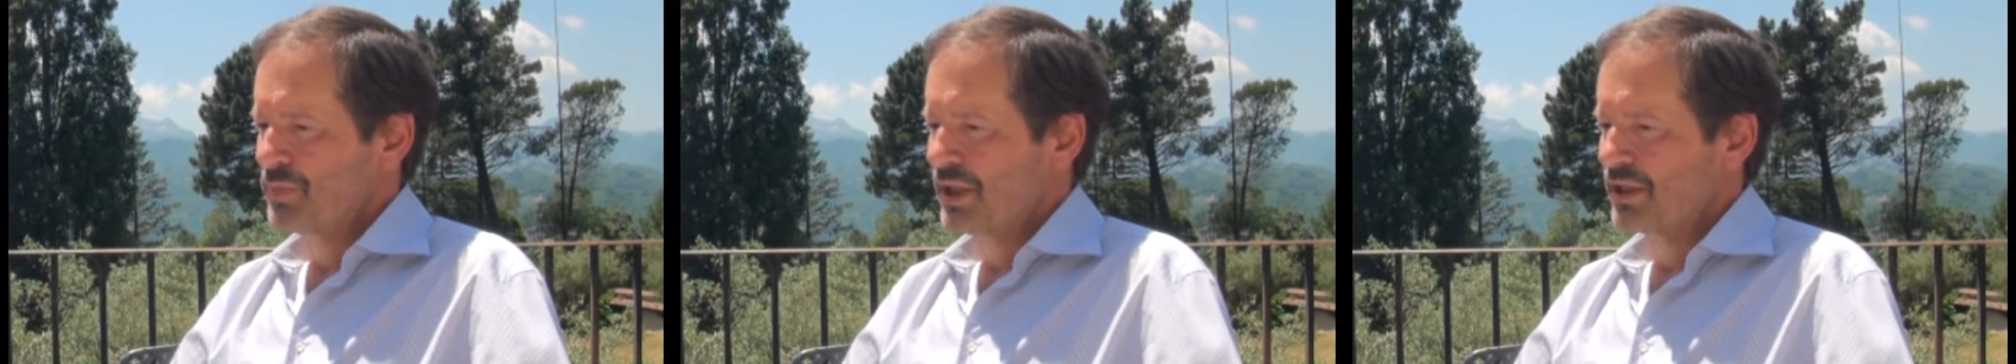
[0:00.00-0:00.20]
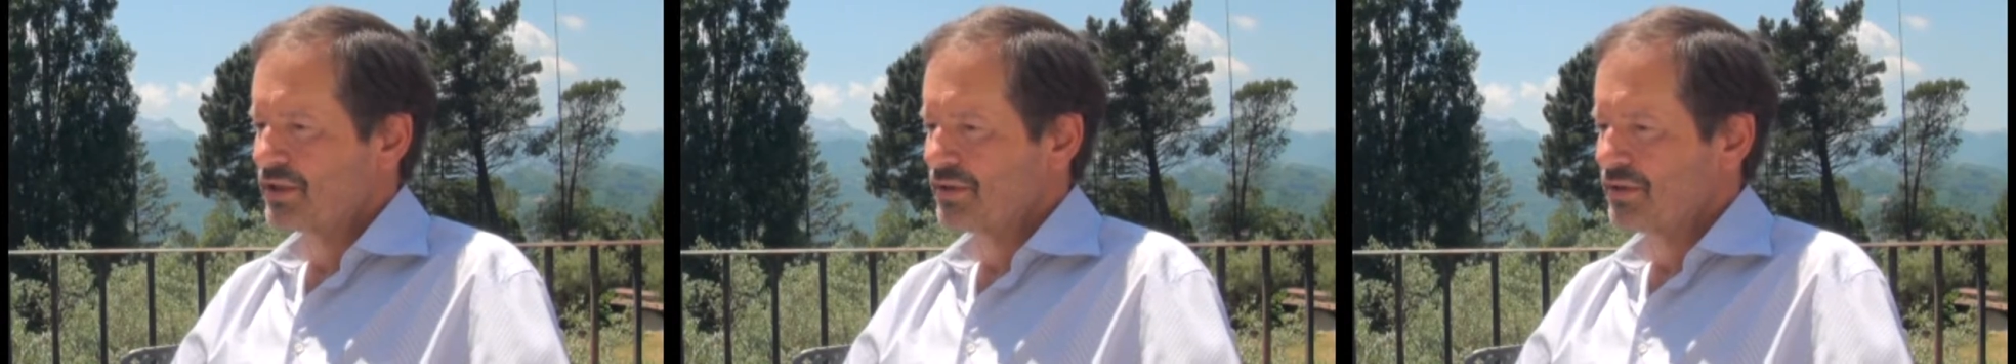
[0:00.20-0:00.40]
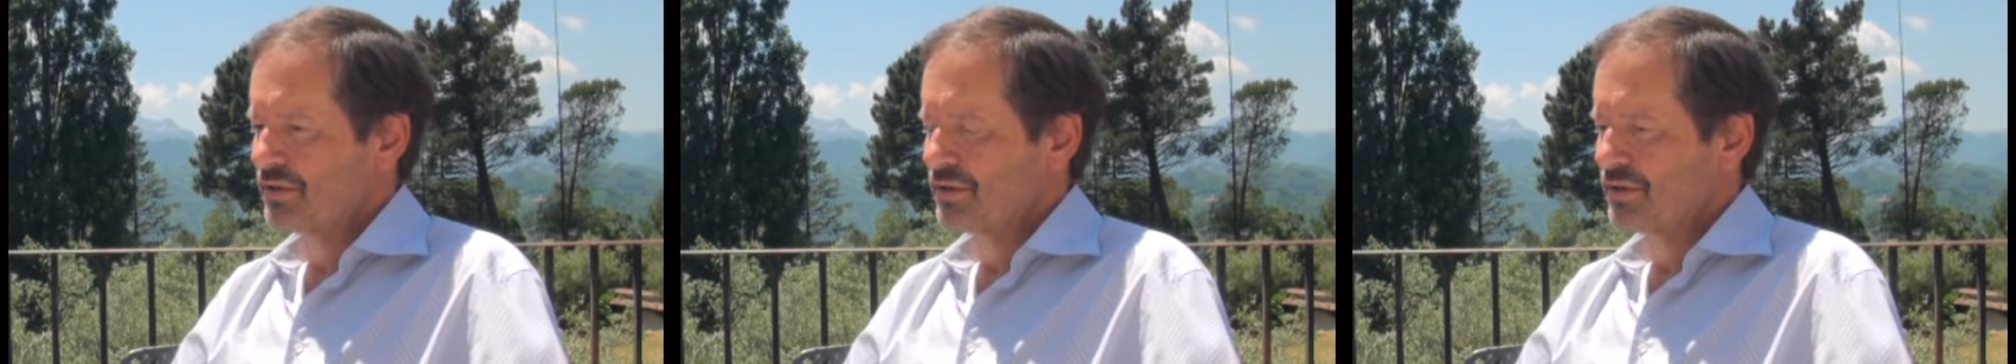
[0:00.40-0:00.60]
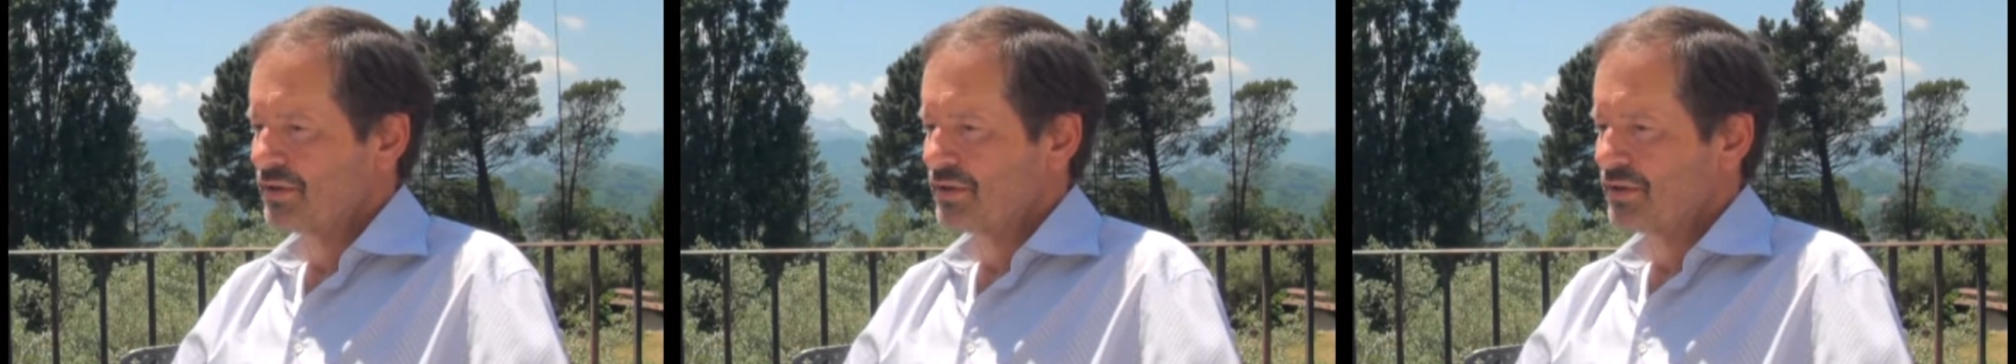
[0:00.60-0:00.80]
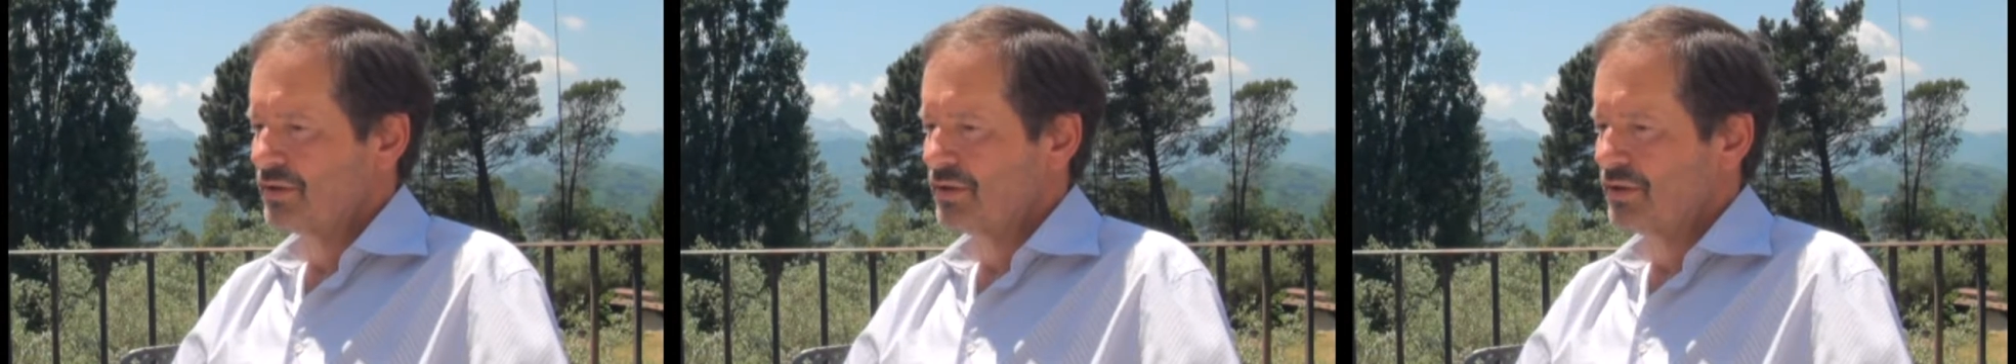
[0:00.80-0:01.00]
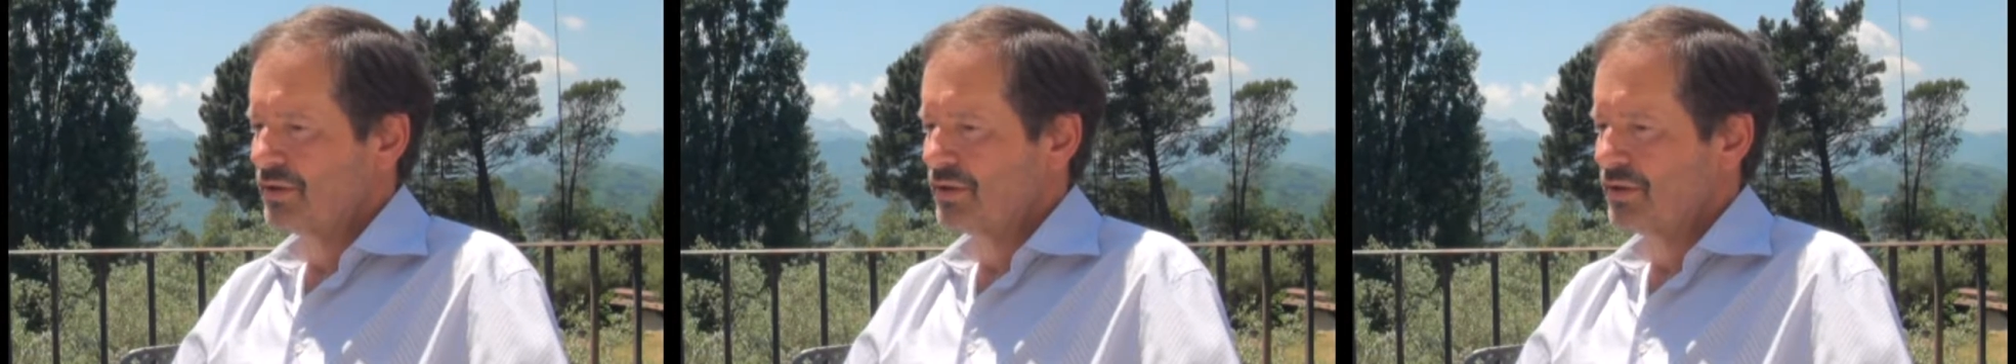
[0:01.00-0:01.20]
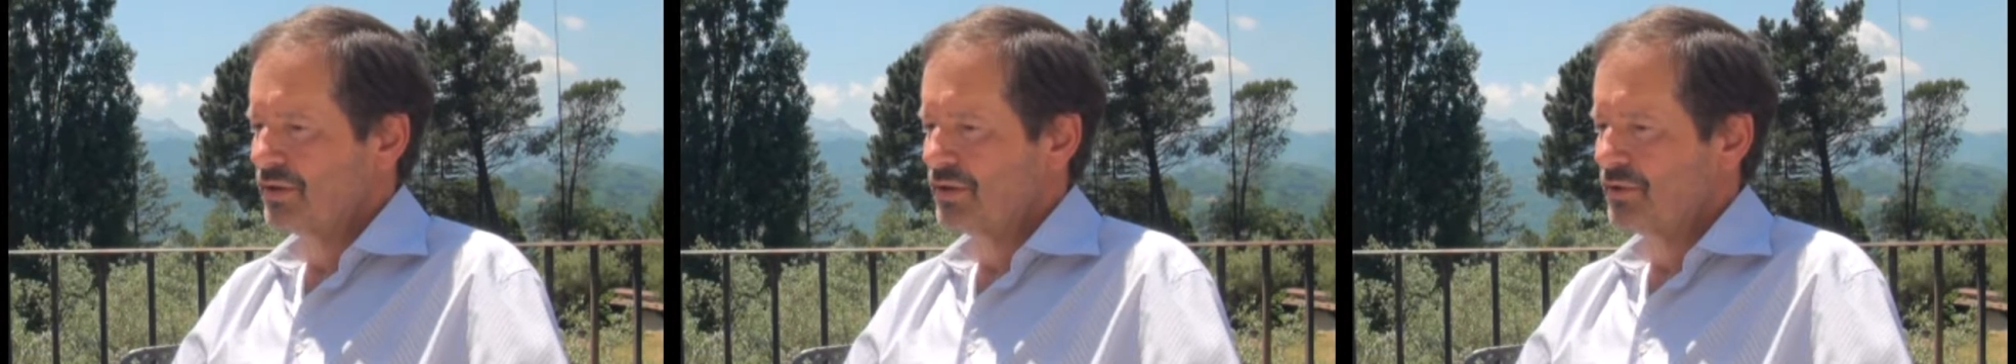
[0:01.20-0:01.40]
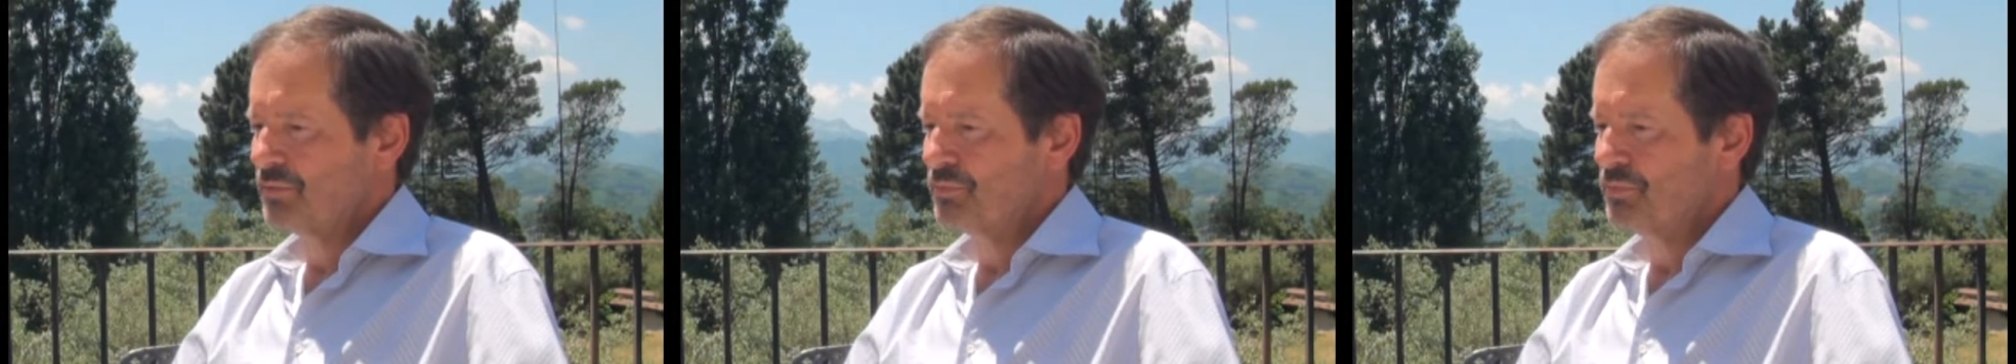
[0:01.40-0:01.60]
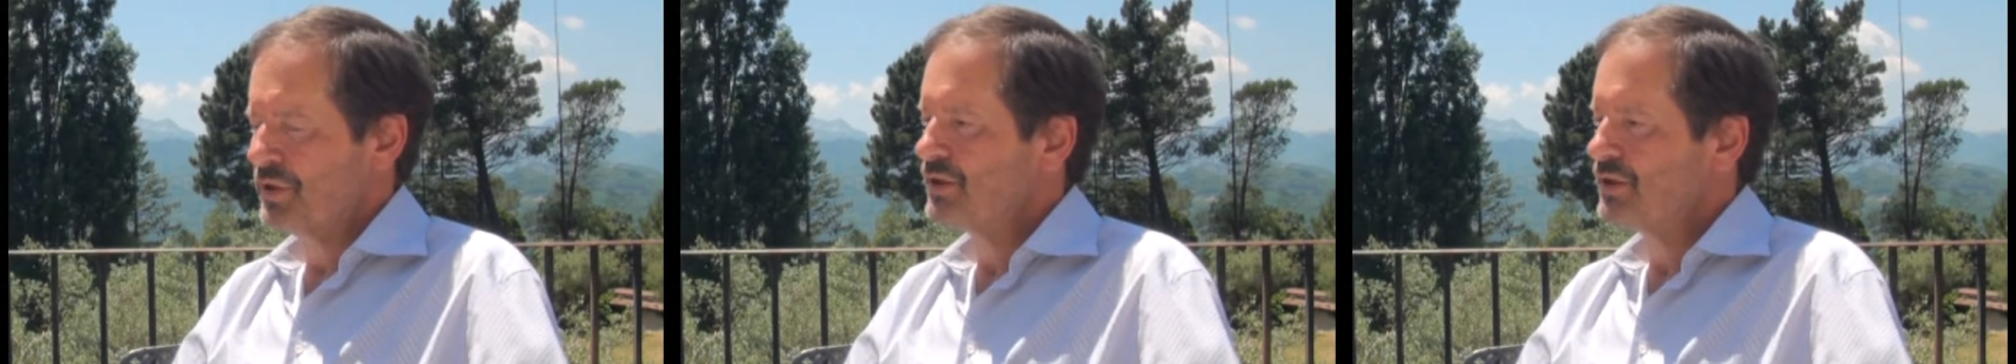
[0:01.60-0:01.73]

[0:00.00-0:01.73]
back in in the